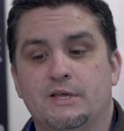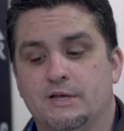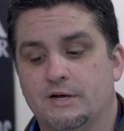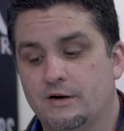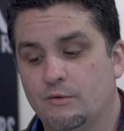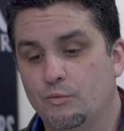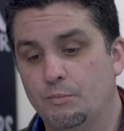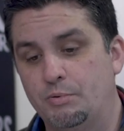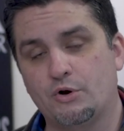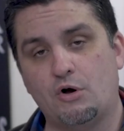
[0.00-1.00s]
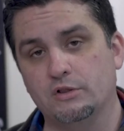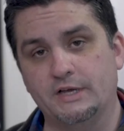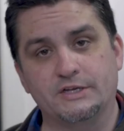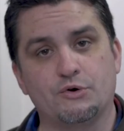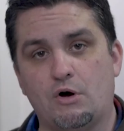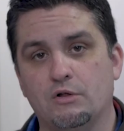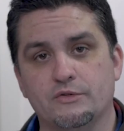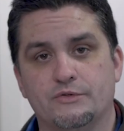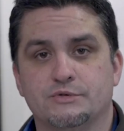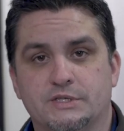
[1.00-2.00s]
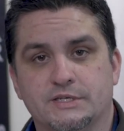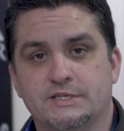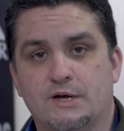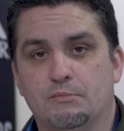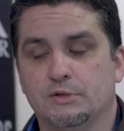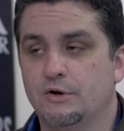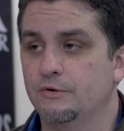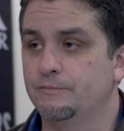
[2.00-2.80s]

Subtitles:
We'll put all link to all of those things down below.